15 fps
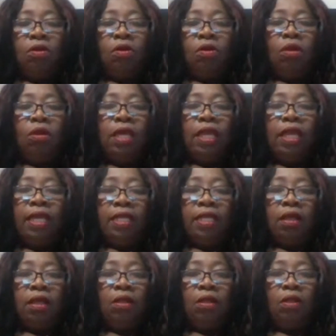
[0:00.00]
All
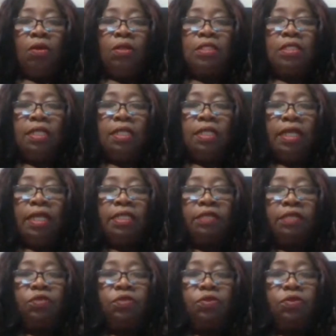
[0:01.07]
hail, O lords and ladies
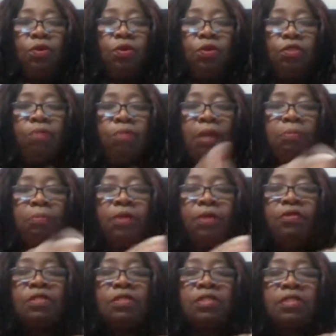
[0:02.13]
of the North, my
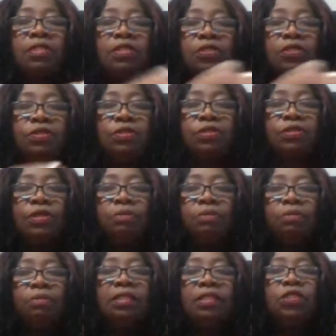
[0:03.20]
brothers and sisters,
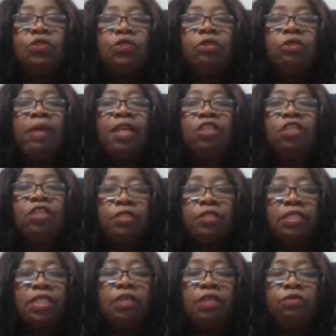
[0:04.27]
my sister and patron,
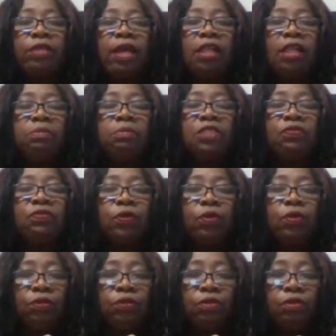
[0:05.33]
the sacred element of
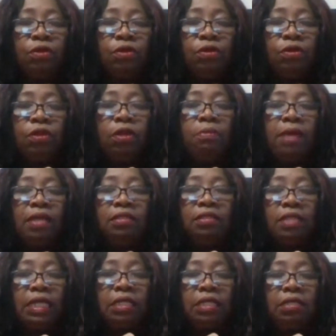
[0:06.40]
earth.
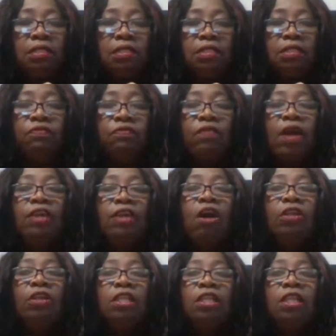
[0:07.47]
Namaste. Divine
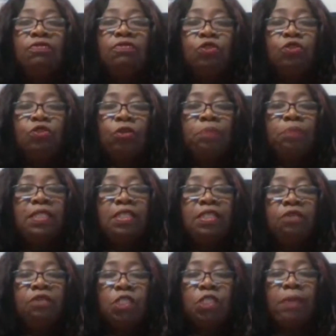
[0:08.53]
honor, love, joy,
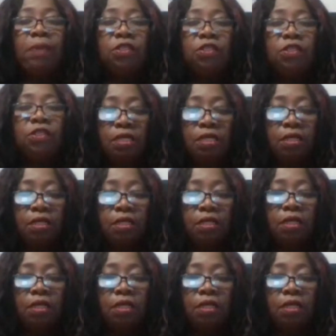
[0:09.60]
peace, and respect to thee.